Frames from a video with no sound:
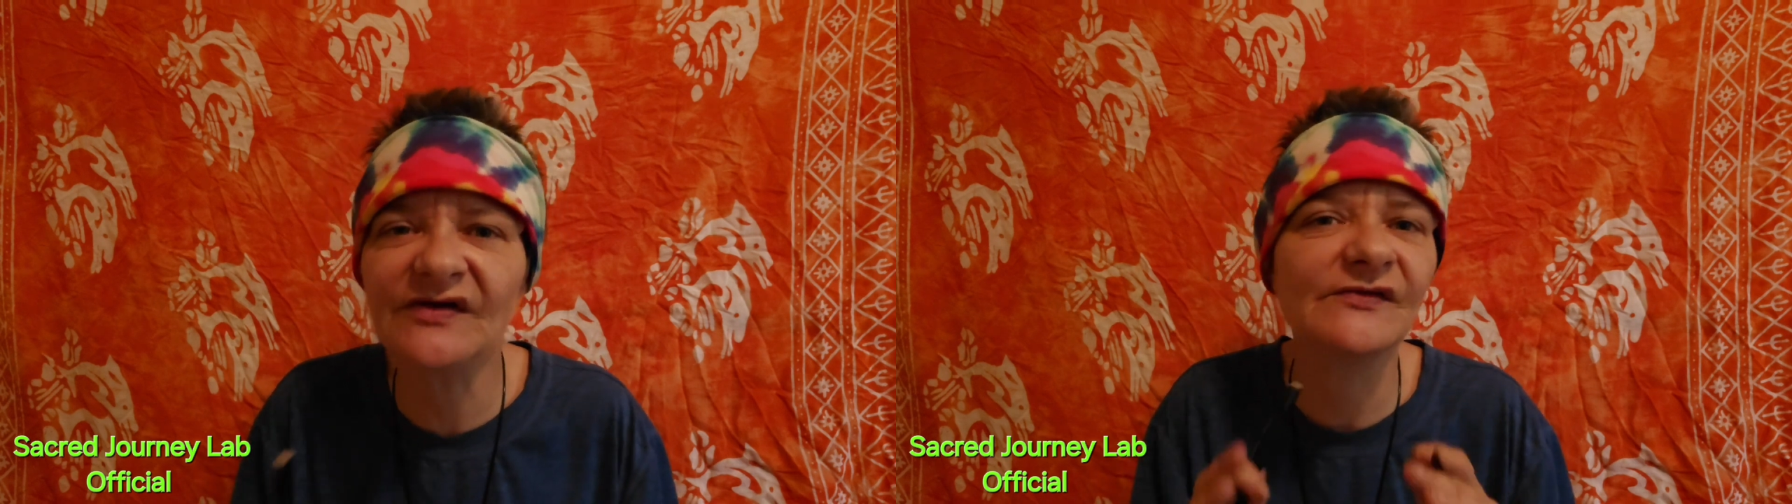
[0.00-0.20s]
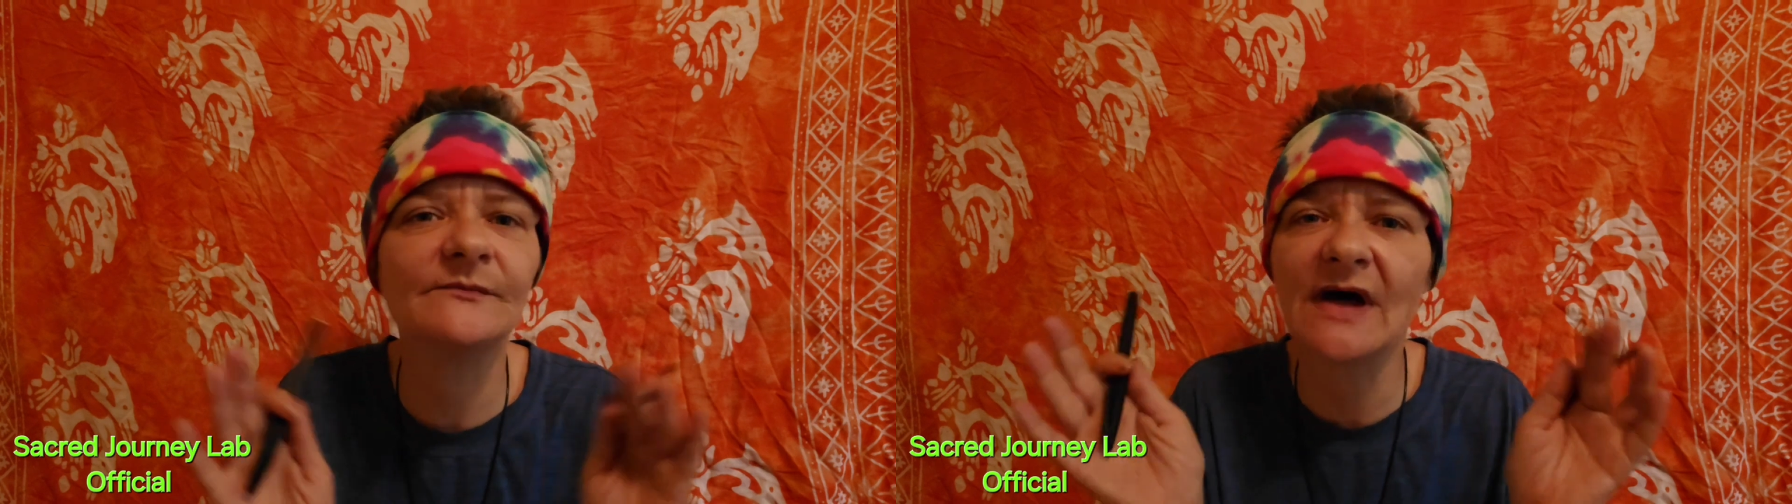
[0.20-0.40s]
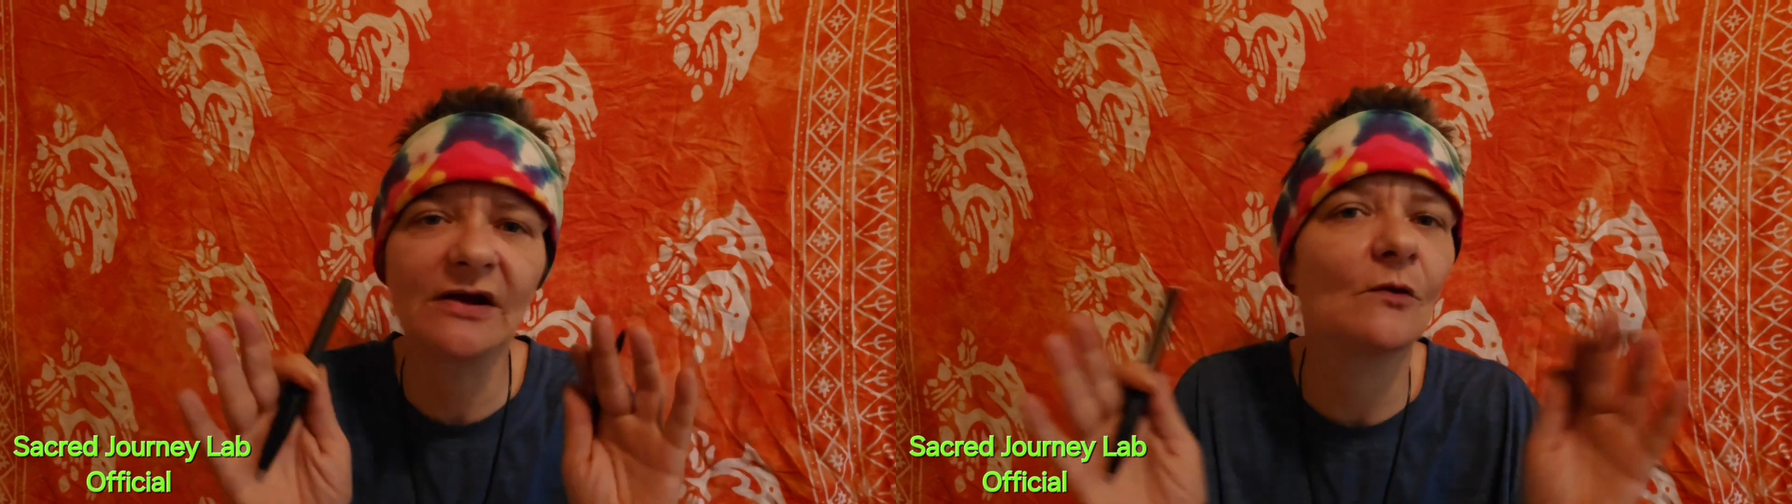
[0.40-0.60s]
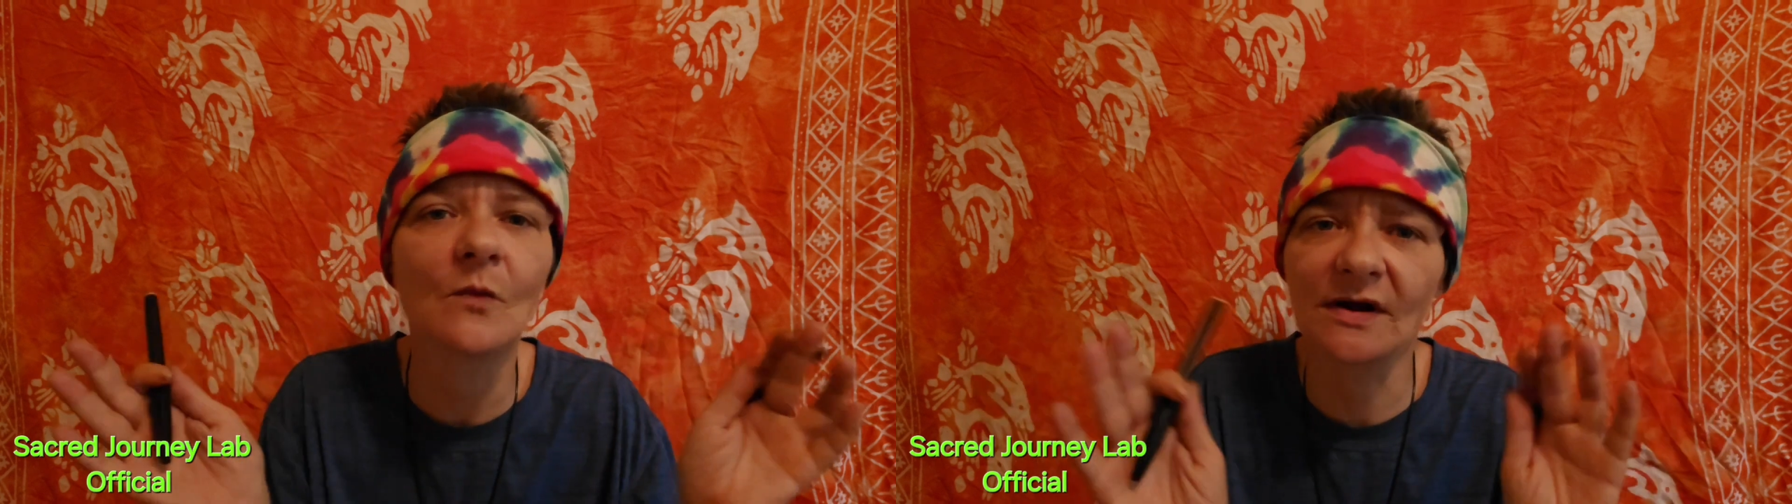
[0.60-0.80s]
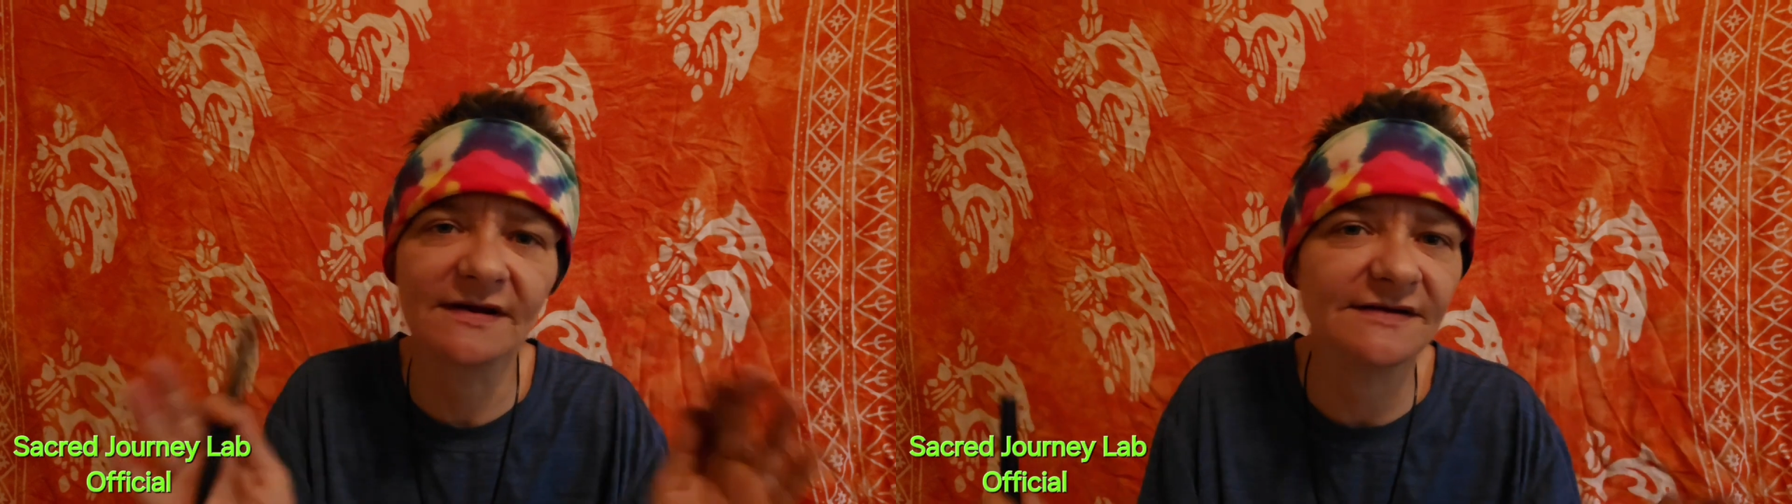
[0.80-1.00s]
doesn't matter
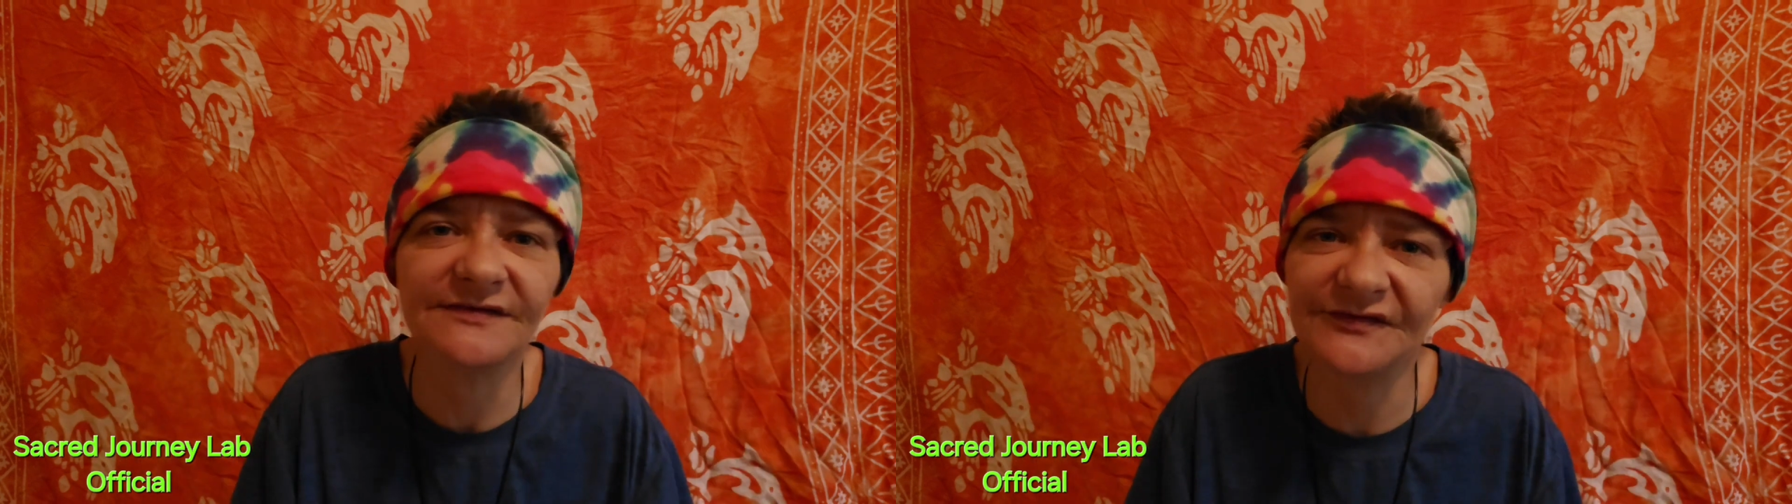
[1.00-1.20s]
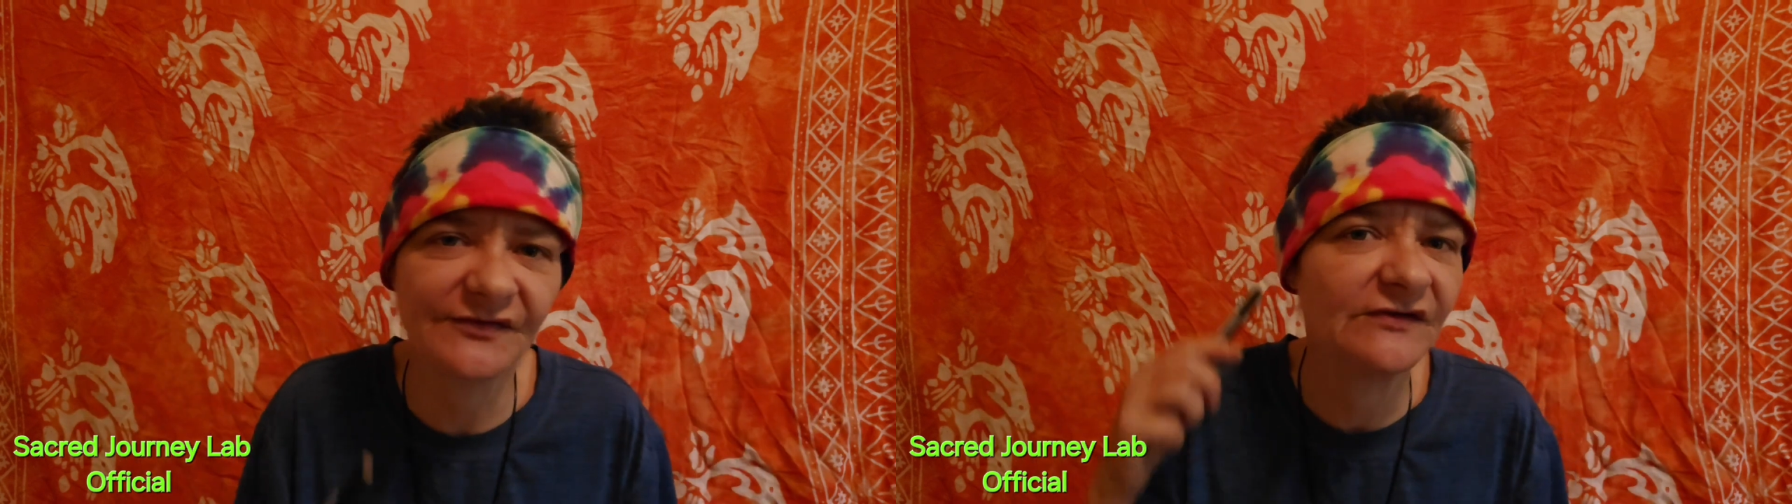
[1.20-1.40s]
what it is.